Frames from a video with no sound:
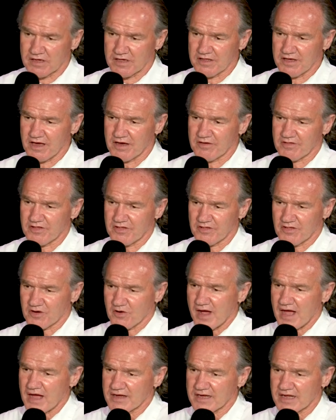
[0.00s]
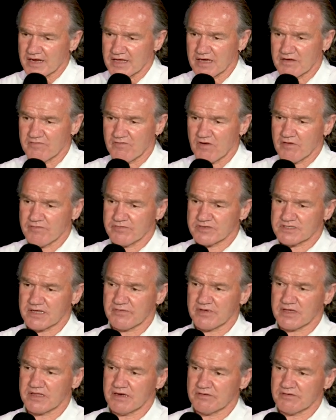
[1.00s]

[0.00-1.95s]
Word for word: you know, the, the Crown getting involved in something.